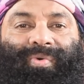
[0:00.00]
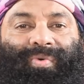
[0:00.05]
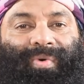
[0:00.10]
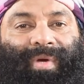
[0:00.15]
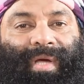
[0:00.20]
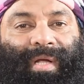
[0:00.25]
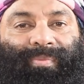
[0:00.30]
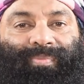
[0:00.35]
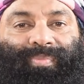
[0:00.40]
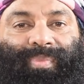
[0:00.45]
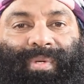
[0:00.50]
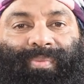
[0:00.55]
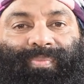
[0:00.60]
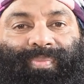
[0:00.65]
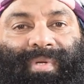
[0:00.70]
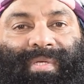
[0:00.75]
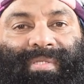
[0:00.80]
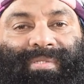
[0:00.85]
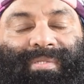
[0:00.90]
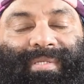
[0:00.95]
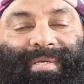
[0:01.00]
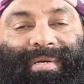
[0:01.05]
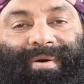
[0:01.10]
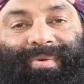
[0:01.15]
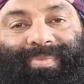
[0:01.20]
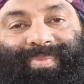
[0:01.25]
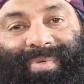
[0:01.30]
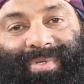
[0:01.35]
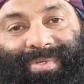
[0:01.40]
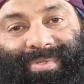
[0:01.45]
"You help me, please allow
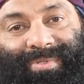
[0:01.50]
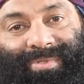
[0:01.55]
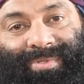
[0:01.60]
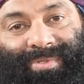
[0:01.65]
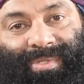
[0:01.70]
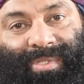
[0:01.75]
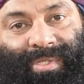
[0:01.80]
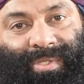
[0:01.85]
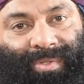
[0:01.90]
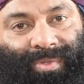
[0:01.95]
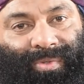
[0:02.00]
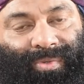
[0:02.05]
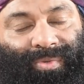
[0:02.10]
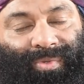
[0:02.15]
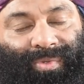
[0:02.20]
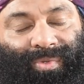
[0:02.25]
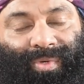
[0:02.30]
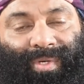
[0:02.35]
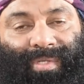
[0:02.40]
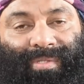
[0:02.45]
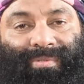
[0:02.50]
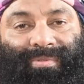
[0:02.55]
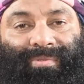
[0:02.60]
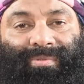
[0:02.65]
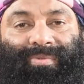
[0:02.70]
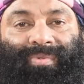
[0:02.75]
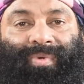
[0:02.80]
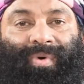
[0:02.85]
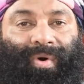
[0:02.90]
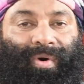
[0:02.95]
me to see you. You are
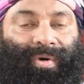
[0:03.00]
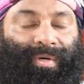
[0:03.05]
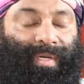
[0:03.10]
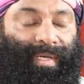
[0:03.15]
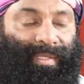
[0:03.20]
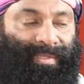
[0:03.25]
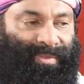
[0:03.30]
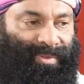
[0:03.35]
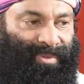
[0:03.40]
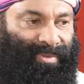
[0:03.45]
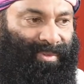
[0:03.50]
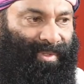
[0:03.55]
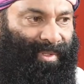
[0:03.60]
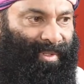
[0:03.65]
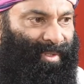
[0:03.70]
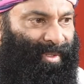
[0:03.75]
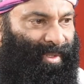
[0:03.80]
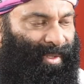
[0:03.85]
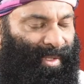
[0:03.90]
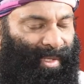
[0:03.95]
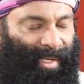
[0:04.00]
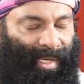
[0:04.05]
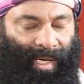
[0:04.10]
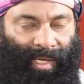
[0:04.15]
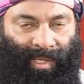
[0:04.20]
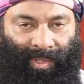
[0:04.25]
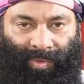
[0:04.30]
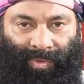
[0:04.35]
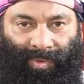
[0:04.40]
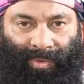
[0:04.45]
God, etc."
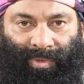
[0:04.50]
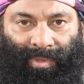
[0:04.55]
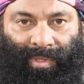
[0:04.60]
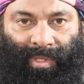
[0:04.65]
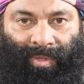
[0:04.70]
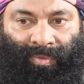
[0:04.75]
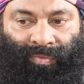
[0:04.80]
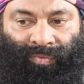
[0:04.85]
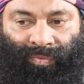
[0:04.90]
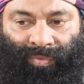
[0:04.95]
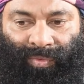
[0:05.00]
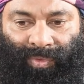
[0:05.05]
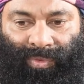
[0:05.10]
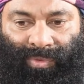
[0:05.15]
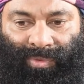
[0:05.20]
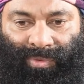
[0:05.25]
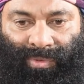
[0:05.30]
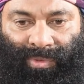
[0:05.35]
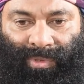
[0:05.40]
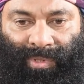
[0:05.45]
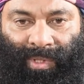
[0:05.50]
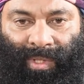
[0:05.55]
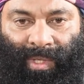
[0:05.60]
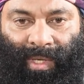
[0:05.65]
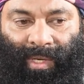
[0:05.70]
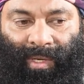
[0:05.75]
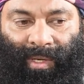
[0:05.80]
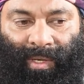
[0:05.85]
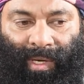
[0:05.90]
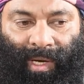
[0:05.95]
I got confused.
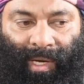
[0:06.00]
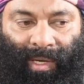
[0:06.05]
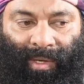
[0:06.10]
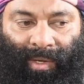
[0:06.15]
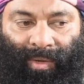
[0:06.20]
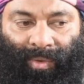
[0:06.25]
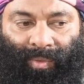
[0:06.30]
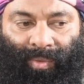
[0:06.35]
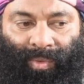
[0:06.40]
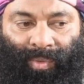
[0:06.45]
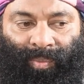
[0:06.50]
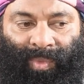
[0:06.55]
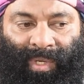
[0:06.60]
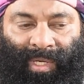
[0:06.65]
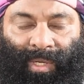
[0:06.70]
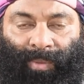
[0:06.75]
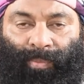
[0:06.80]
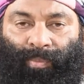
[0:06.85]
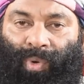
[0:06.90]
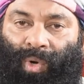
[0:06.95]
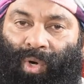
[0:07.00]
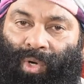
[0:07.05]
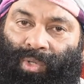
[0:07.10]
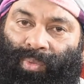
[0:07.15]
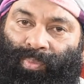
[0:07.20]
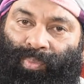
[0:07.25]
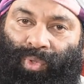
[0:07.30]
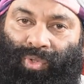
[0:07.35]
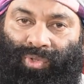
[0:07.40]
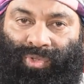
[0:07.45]
I made it blocked
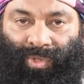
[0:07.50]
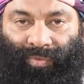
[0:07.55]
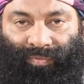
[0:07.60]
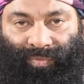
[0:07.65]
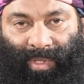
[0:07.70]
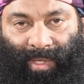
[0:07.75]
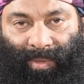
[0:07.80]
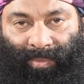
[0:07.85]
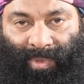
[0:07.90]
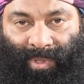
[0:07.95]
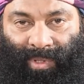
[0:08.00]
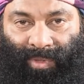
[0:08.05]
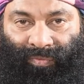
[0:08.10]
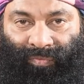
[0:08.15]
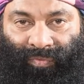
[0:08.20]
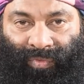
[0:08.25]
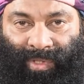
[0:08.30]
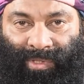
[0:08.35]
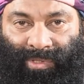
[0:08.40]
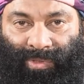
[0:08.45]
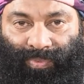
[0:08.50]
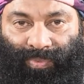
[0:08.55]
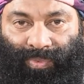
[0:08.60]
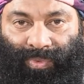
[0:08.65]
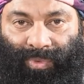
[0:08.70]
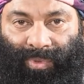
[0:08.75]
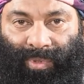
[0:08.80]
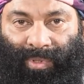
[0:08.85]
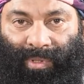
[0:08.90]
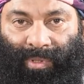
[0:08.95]
both of them in the
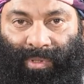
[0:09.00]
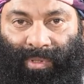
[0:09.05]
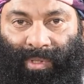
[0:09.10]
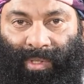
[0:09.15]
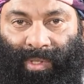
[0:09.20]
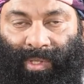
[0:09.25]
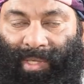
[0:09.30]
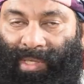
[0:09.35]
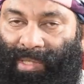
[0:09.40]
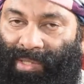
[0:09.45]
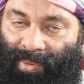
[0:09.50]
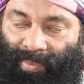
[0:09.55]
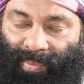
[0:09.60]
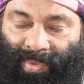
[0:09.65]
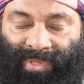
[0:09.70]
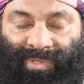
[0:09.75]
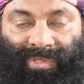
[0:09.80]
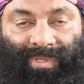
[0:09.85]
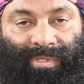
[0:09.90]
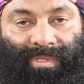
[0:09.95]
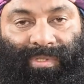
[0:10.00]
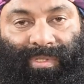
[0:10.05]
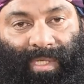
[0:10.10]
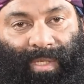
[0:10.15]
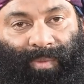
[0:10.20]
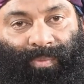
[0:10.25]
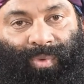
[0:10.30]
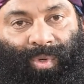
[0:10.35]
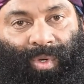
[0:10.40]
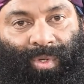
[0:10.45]
Facebook, in the messenger,
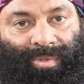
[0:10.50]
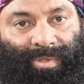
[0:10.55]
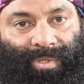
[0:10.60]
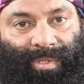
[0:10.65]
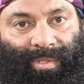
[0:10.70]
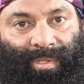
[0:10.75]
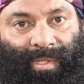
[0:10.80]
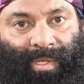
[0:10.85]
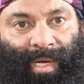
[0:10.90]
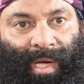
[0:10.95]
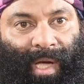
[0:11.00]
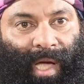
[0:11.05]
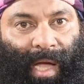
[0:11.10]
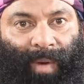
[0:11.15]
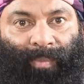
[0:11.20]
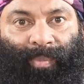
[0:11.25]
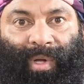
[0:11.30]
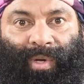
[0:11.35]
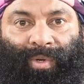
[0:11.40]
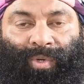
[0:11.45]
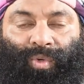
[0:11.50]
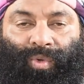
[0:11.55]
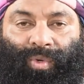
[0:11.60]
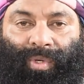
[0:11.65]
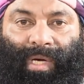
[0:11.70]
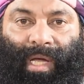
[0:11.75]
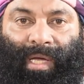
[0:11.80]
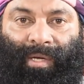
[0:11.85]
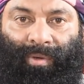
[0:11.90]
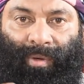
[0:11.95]
I blocked it. And by
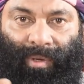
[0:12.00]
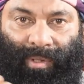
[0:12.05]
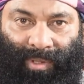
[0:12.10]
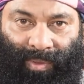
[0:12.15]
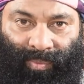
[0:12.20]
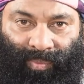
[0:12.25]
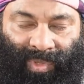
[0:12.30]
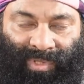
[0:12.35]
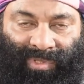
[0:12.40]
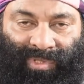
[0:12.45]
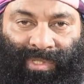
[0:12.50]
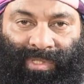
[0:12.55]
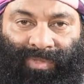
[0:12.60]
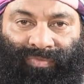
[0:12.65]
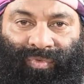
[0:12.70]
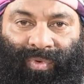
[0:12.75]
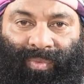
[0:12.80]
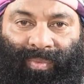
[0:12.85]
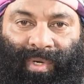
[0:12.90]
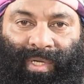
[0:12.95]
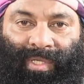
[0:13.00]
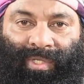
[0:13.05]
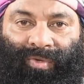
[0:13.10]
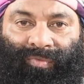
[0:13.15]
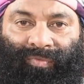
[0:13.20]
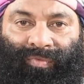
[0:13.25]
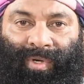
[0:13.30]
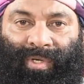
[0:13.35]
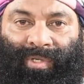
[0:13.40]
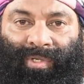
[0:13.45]
noon, I got a message from another
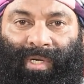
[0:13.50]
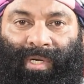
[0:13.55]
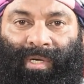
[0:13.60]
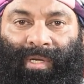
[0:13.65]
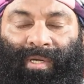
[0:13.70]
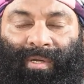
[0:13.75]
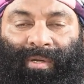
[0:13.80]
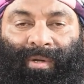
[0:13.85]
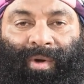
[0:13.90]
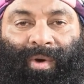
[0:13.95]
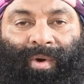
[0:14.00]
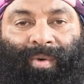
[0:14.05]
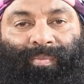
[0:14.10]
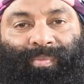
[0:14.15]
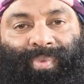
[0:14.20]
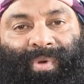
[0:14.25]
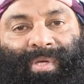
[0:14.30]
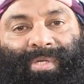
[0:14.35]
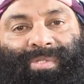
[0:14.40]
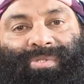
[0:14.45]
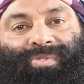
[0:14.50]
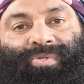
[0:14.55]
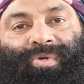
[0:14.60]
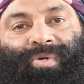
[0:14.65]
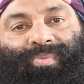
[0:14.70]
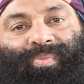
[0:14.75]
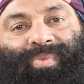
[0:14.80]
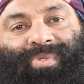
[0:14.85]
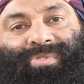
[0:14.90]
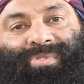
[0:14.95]
friend telling, please
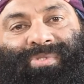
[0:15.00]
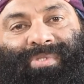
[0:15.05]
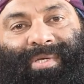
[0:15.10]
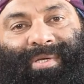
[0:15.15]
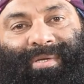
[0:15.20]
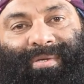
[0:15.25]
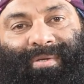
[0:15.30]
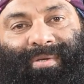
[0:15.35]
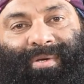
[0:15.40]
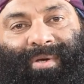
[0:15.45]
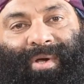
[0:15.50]
don't mistake,